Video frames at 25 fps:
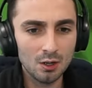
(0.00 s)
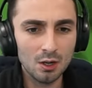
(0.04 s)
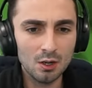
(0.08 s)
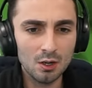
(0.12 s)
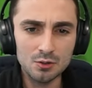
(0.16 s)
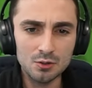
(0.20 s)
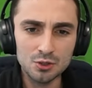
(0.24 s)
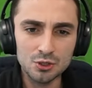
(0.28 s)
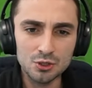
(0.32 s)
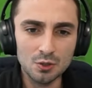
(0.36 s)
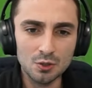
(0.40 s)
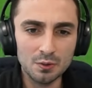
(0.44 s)

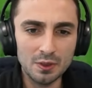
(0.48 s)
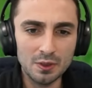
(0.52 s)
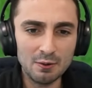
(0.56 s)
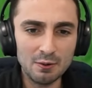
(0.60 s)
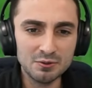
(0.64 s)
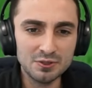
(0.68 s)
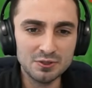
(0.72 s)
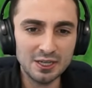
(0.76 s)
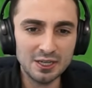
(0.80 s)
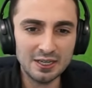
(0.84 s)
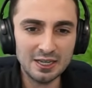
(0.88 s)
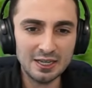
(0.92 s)
So that
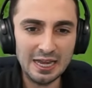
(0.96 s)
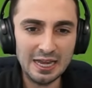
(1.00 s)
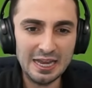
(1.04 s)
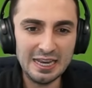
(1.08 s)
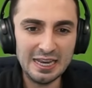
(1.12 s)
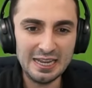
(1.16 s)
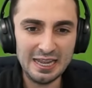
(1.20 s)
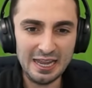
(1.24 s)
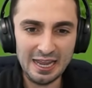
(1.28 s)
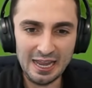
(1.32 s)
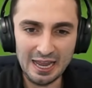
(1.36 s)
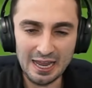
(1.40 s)
was like
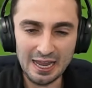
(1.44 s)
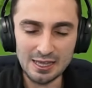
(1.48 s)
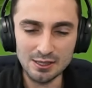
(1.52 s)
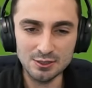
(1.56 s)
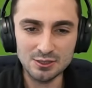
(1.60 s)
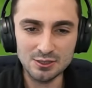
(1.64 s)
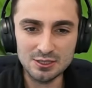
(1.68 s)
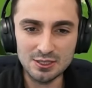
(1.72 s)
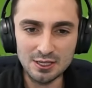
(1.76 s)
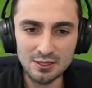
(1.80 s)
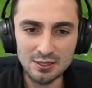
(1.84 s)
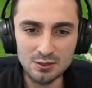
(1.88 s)
an
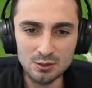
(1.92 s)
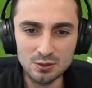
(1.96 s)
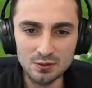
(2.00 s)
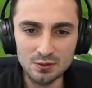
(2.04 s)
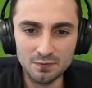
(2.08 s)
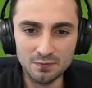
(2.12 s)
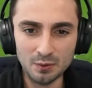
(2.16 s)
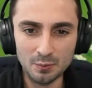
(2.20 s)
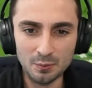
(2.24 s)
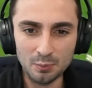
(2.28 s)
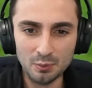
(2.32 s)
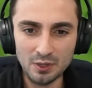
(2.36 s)
instance
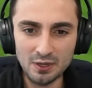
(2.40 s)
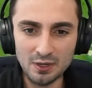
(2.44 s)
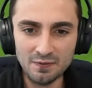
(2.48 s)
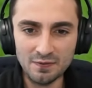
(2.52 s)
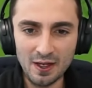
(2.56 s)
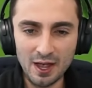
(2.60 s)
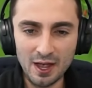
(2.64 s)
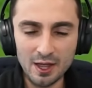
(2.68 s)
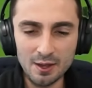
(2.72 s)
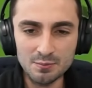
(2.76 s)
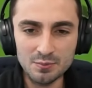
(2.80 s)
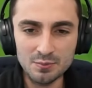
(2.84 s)
for
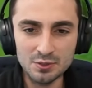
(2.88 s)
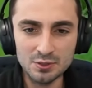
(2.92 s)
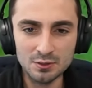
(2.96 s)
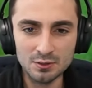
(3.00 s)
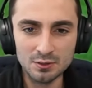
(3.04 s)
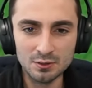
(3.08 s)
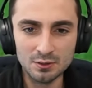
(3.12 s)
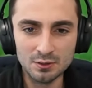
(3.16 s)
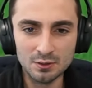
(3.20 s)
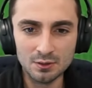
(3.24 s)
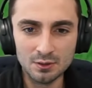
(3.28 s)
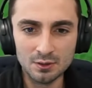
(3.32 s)
prefabs,
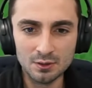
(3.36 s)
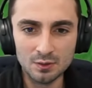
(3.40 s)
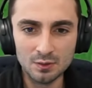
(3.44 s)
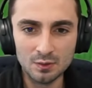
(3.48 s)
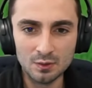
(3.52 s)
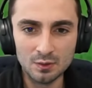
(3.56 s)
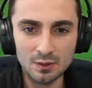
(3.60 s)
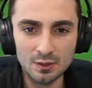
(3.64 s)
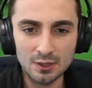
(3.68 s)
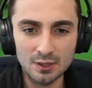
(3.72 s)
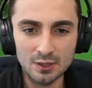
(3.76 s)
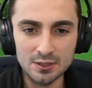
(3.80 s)

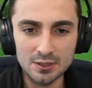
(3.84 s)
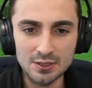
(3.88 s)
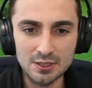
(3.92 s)
because he